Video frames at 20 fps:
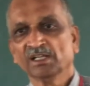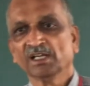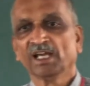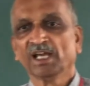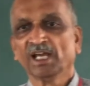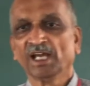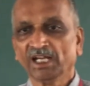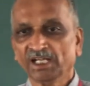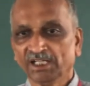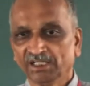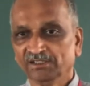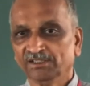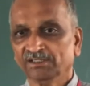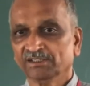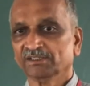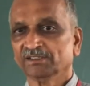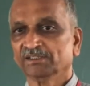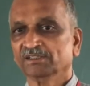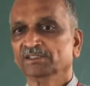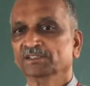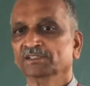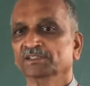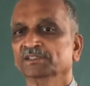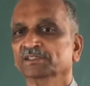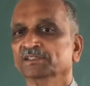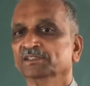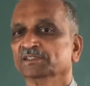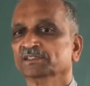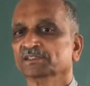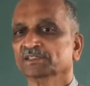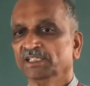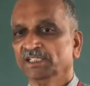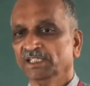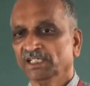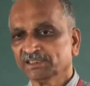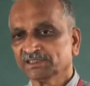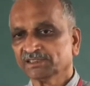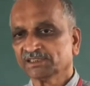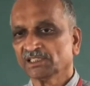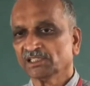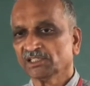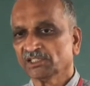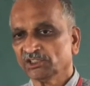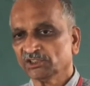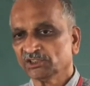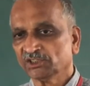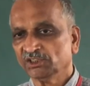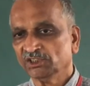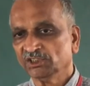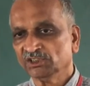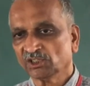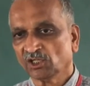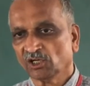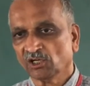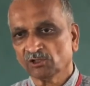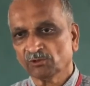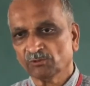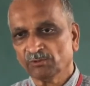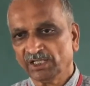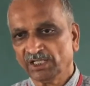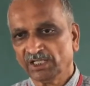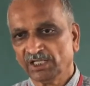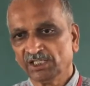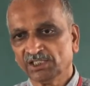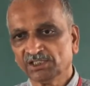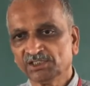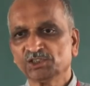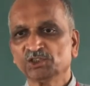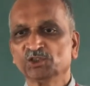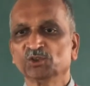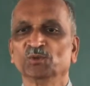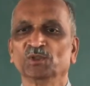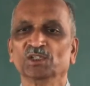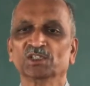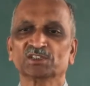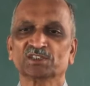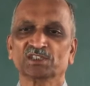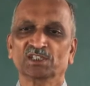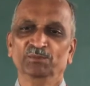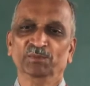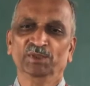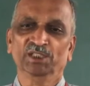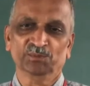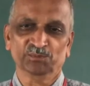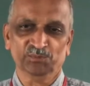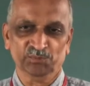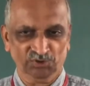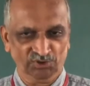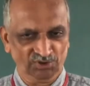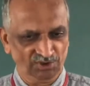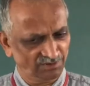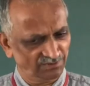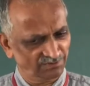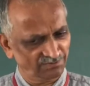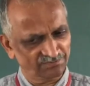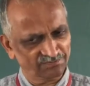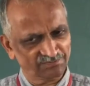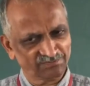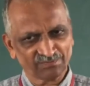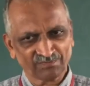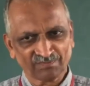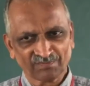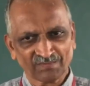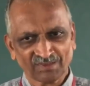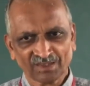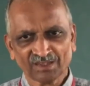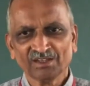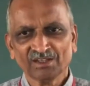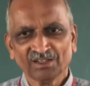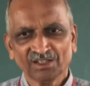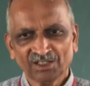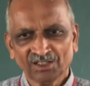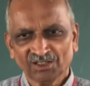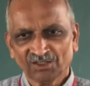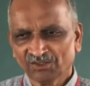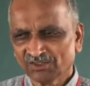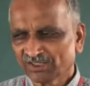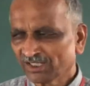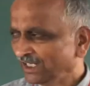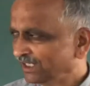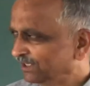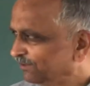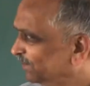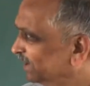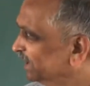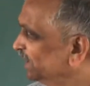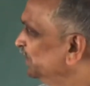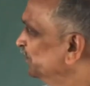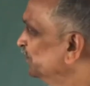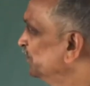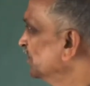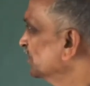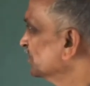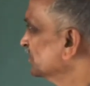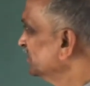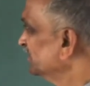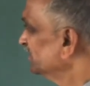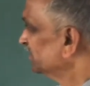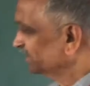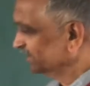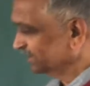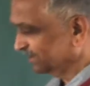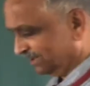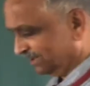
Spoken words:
and the acceleration is always towards the mean position. Okay, very important.